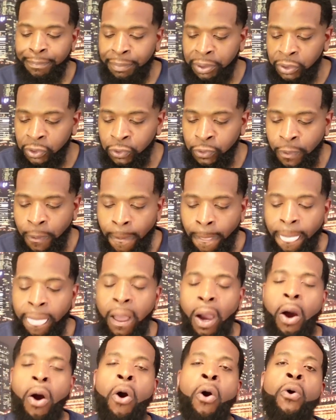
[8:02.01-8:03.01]
Blue
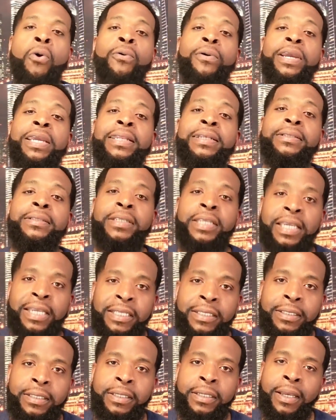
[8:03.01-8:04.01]
Eau
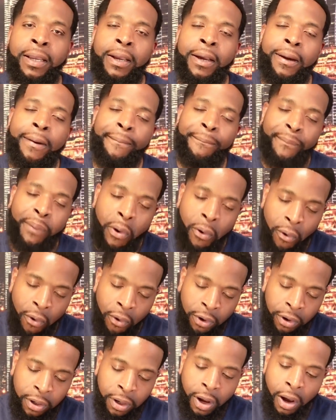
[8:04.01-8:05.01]
Intense
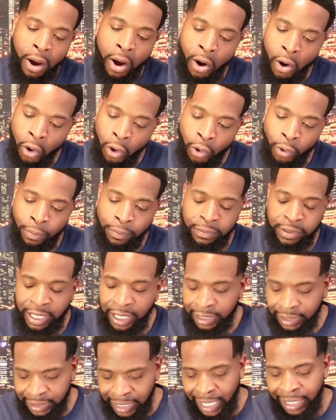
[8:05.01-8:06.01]
Pour Homme.
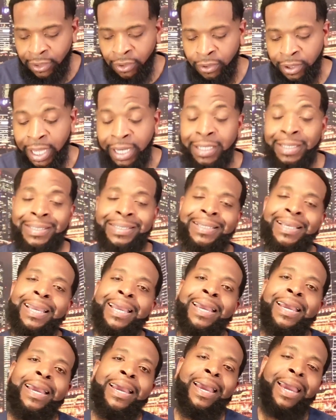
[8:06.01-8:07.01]
Yes, I know that is
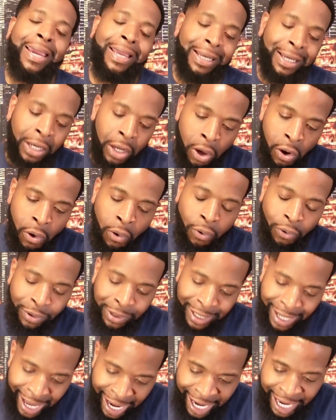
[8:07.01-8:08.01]
a
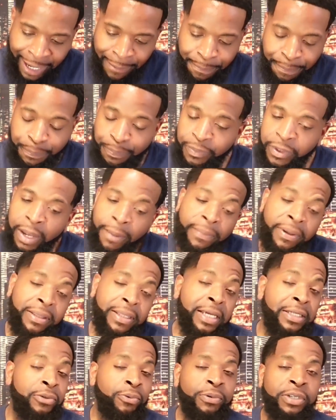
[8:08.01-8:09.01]
long name, but
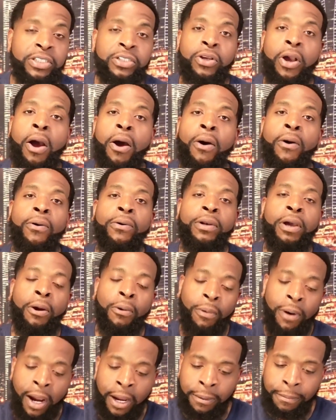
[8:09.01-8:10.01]
that's what it's called,
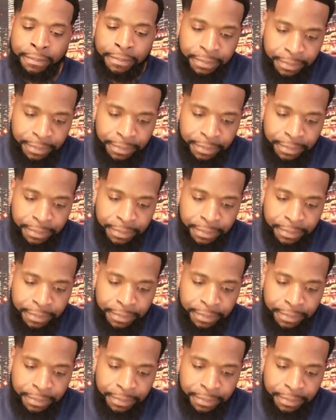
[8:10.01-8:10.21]
all right?